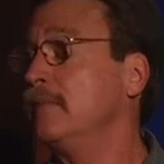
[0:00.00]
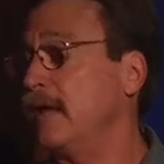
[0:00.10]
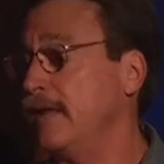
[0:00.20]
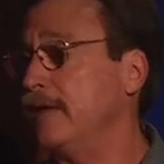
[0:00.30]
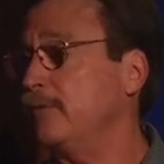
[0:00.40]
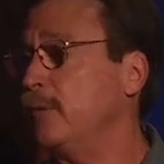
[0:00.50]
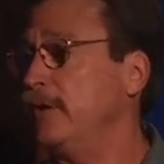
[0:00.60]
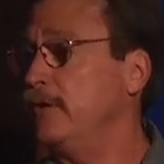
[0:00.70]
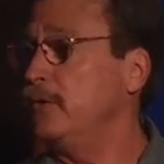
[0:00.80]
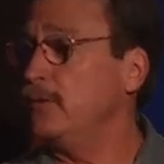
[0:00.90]
And that's when
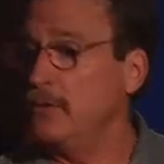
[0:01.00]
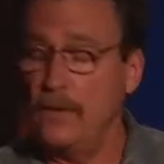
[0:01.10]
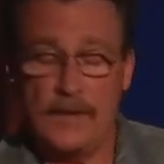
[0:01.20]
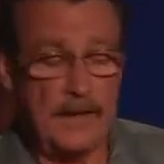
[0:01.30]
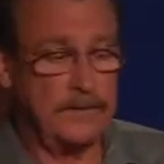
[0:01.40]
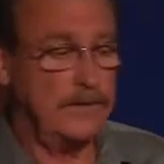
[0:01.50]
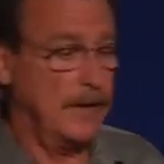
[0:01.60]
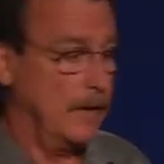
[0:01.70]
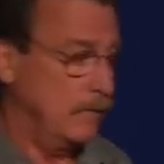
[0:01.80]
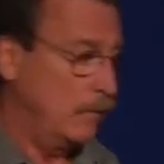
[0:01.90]
they knew that
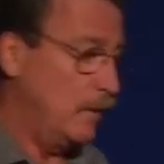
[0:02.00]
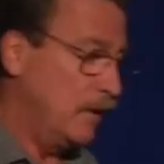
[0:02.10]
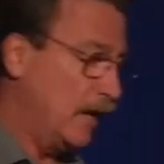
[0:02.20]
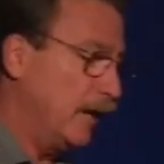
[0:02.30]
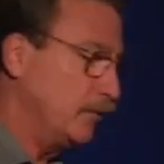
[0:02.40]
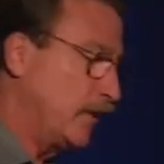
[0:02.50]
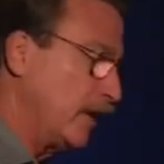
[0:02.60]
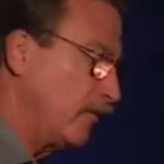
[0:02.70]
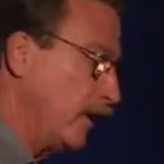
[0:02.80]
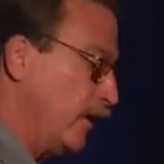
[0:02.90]
the Nile was
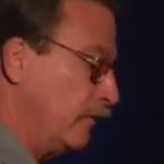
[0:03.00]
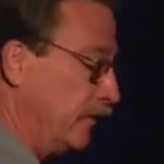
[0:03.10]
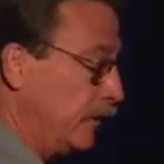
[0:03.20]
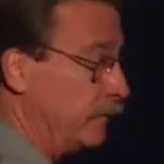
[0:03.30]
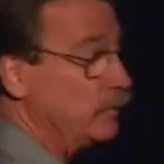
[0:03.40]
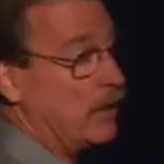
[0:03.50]
getting ready to flood.